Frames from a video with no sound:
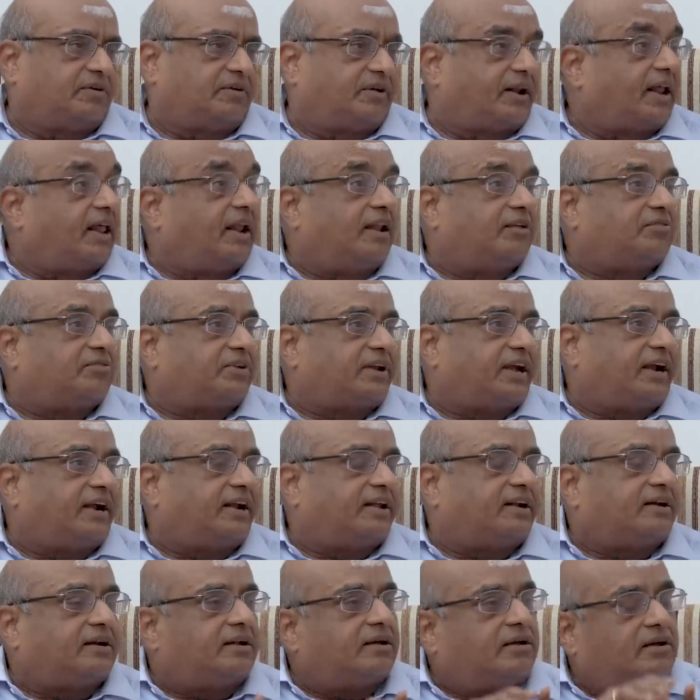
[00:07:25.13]
real
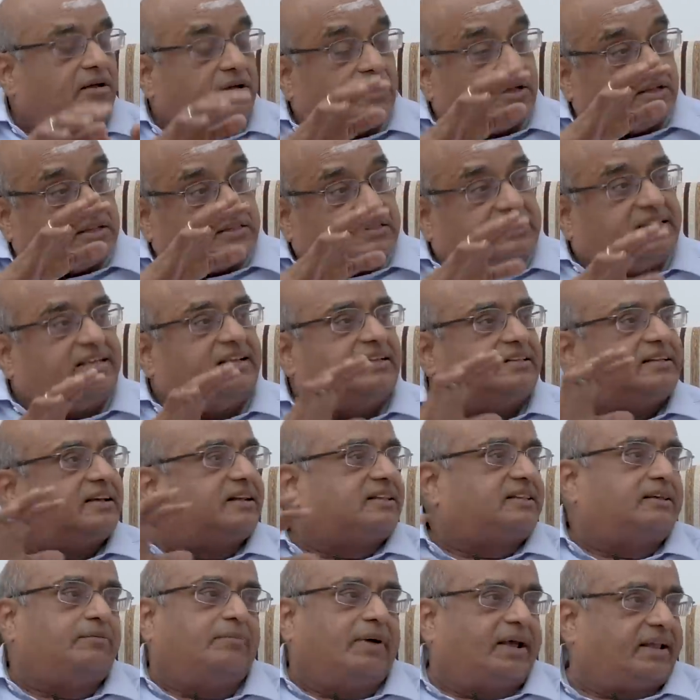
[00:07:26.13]
estate, and these
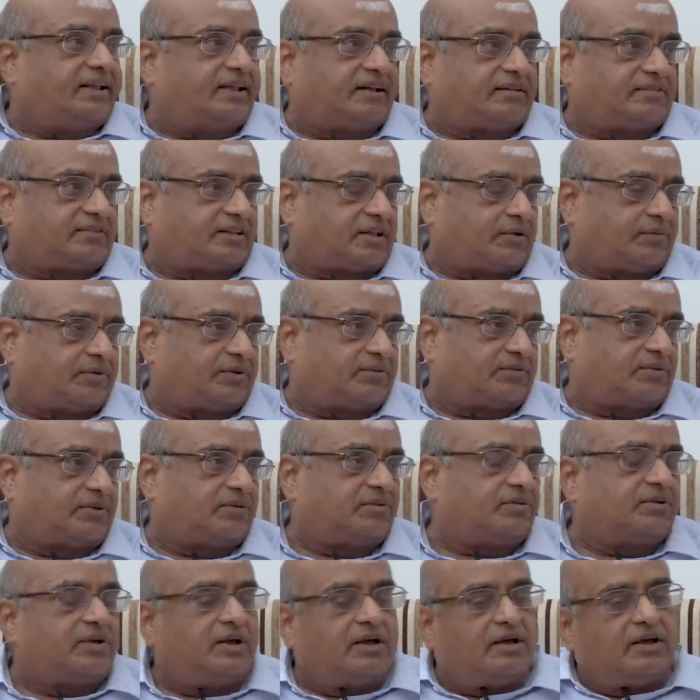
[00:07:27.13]
are the major
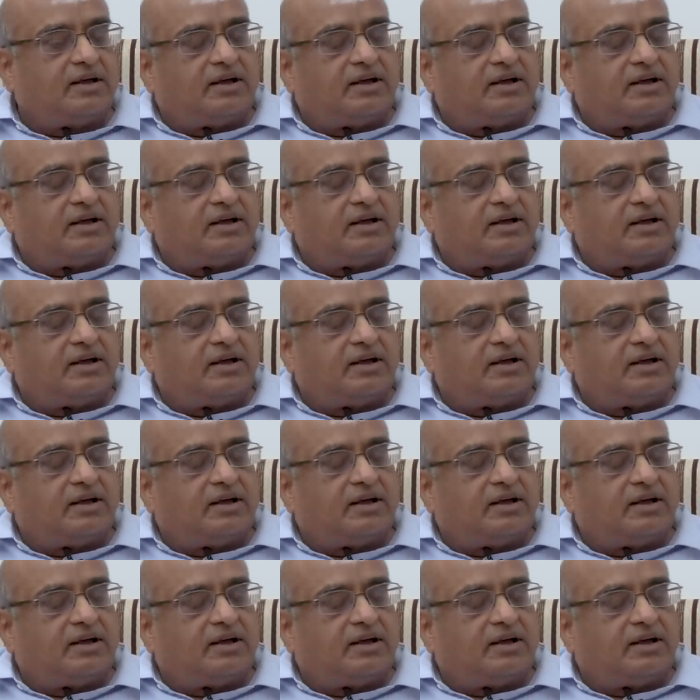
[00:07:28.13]
services.